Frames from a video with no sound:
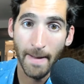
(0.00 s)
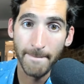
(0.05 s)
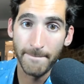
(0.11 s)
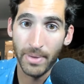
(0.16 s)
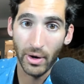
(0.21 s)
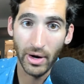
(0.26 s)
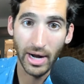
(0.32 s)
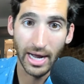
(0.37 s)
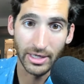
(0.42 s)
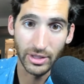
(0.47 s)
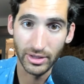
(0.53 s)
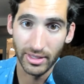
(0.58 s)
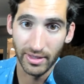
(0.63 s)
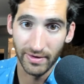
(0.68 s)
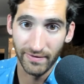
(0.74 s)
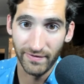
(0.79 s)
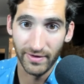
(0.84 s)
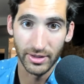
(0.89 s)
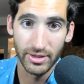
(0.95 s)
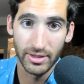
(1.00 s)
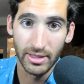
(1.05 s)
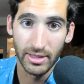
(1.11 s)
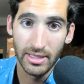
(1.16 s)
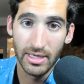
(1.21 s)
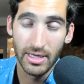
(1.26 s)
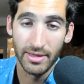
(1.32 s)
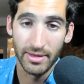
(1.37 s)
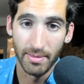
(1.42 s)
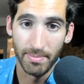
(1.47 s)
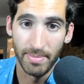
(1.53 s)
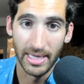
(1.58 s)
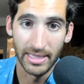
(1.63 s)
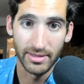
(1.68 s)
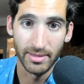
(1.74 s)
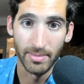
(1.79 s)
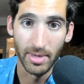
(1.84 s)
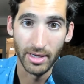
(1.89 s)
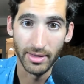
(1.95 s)
Pogacar is going to finish the
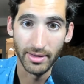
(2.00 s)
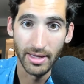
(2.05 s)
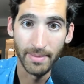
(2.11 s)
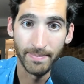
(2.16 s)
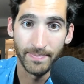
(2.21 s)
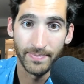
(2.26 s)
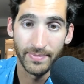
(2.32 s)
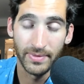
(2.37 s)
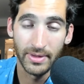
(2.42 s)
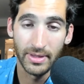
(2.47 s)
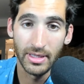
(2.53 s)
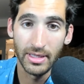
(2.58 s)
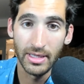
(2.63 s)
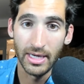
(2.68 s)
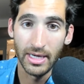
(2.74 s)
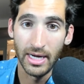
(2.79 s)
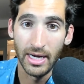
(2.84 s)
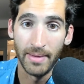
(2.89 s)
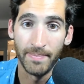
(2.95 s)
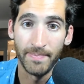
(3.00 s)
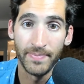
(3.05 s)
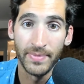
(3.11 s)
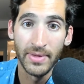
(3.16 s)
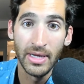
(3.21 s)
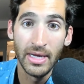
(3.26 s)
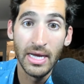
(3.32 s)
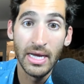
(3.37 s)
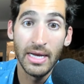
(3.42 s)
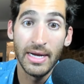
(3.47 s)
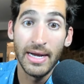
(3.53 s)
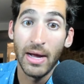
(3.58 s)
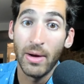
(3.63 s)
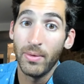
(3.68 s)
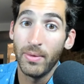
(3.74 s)
best among them. Now,